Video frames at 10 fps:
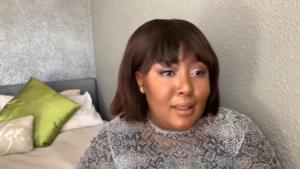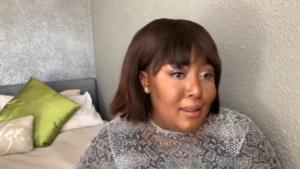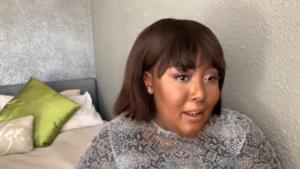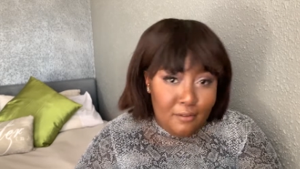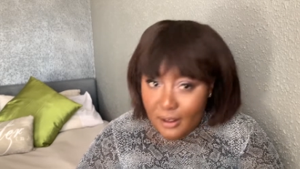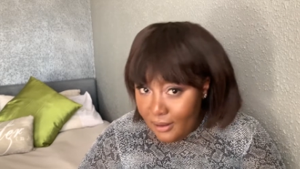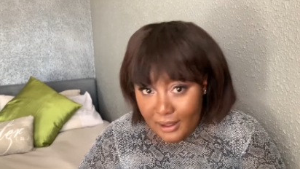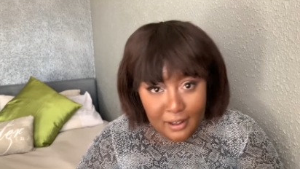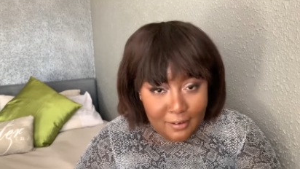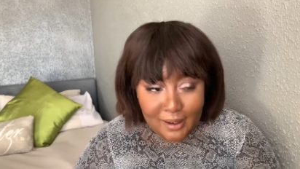even
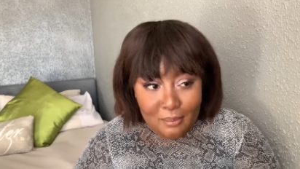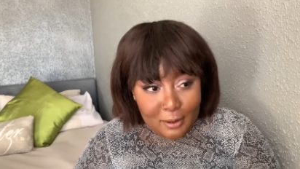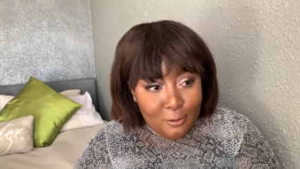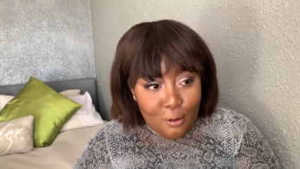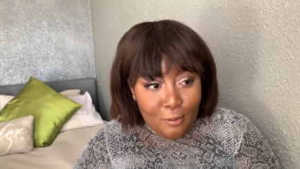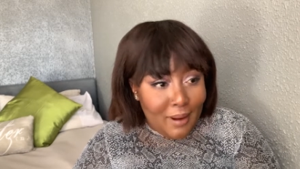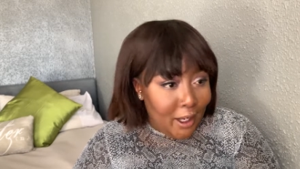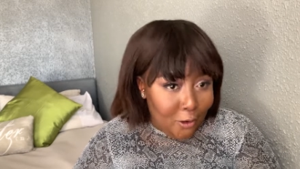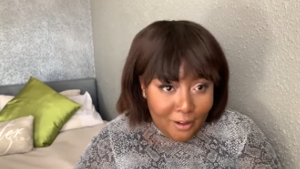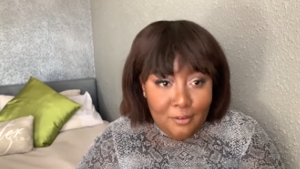even before my
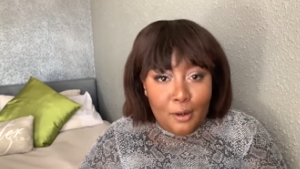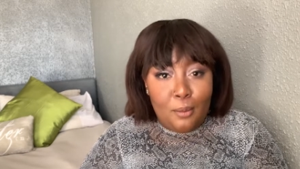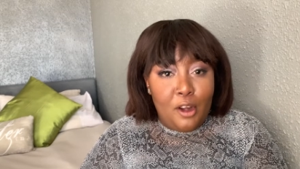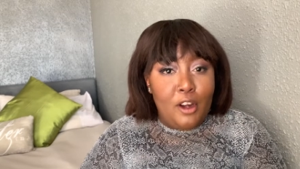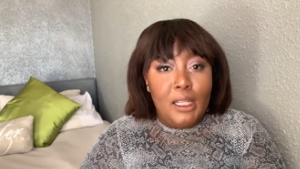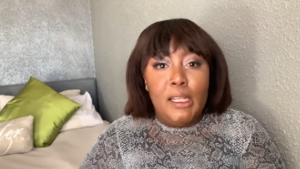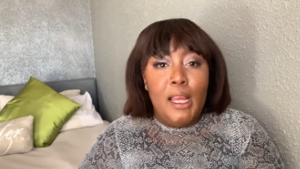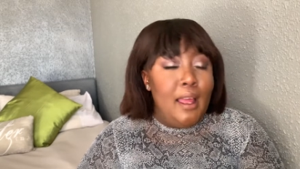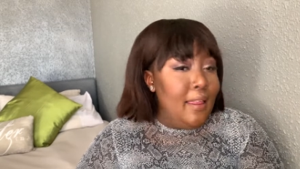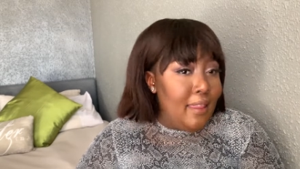grieving period
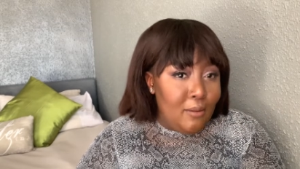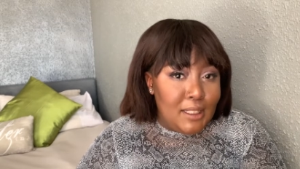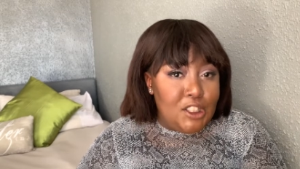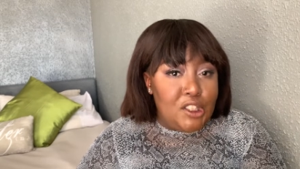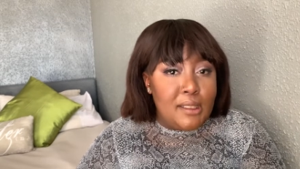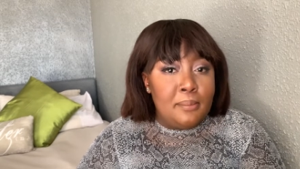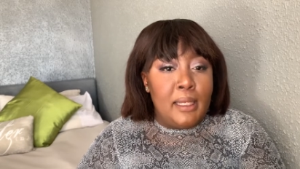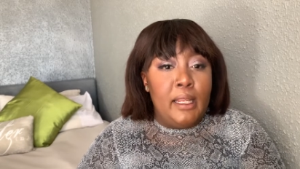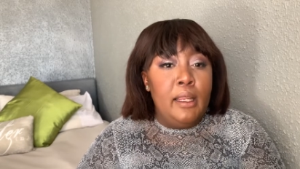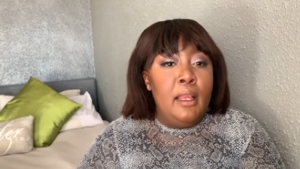that was just
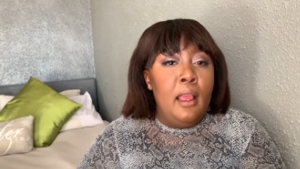me